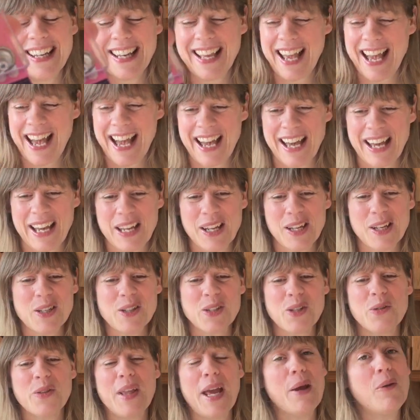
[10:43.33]
Uh,
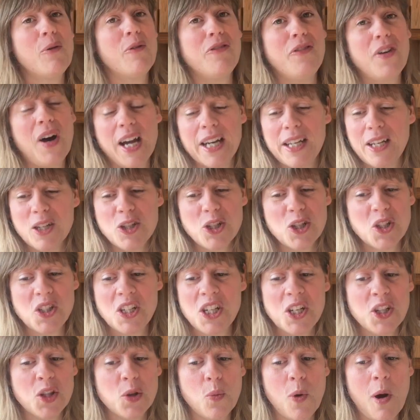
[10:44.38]
so they were fine. I just
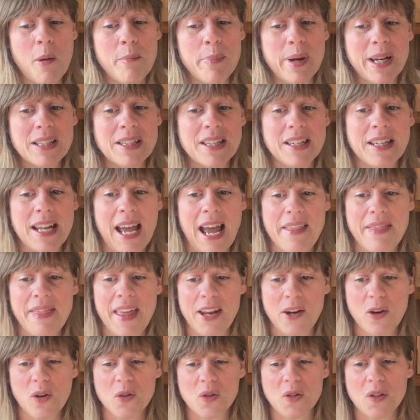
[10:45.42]
needed the one button. And
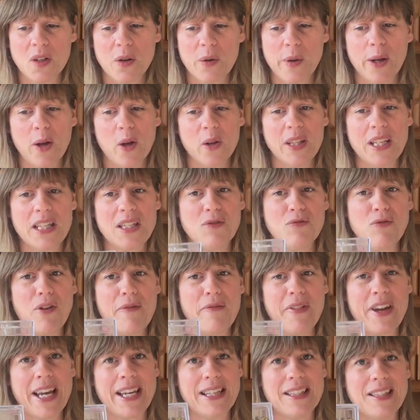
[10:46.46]
then also I got these
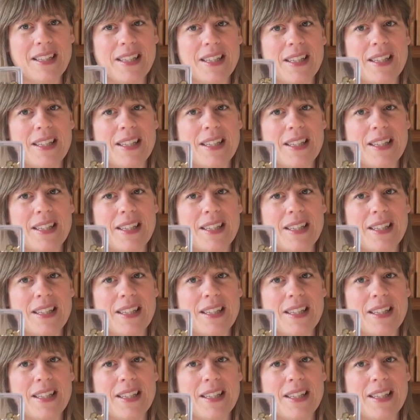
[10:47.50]
rivets.